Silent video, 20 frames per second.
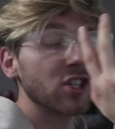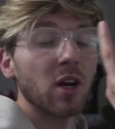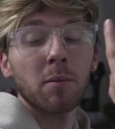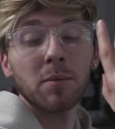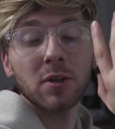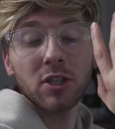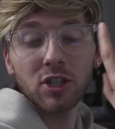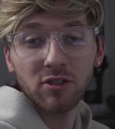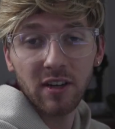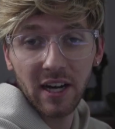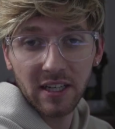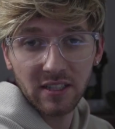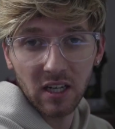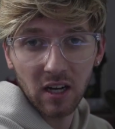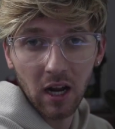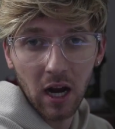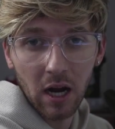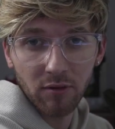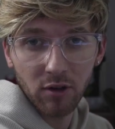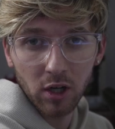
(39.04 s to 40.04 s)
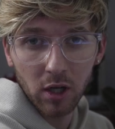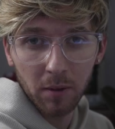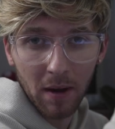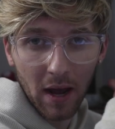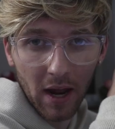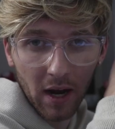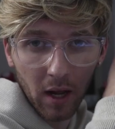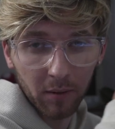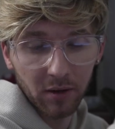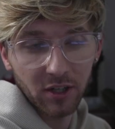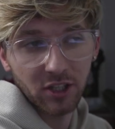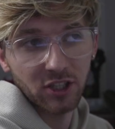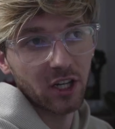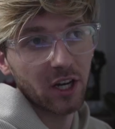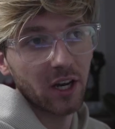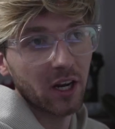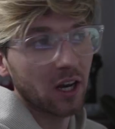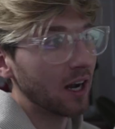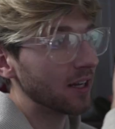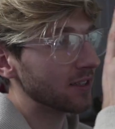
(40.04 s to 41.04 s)
jump straight into Lightroom and I'm going to show
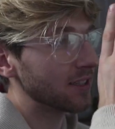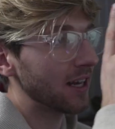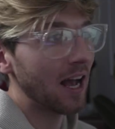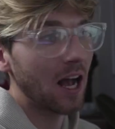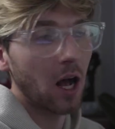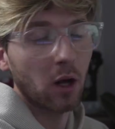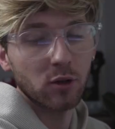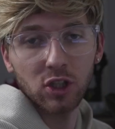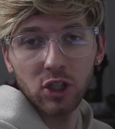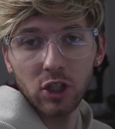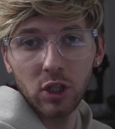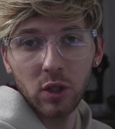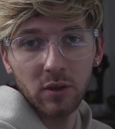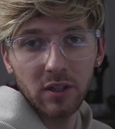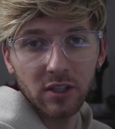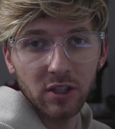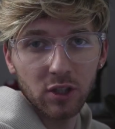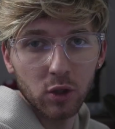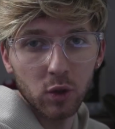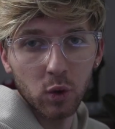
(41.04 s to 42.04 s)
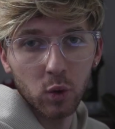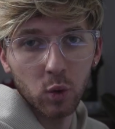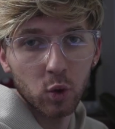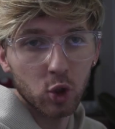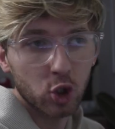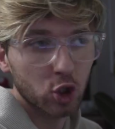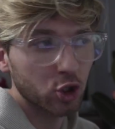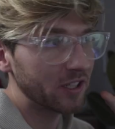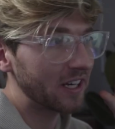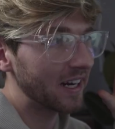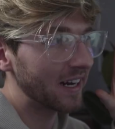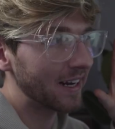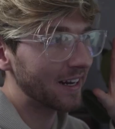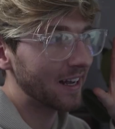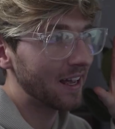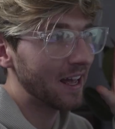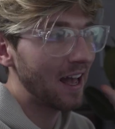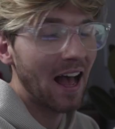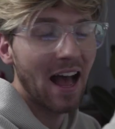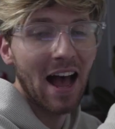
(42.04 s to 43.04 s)
you guys how to do this cool
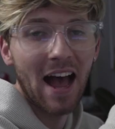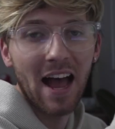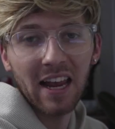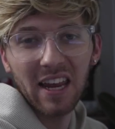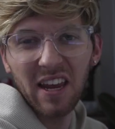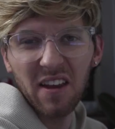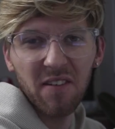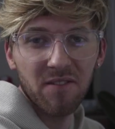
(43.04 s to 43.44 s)
trick hack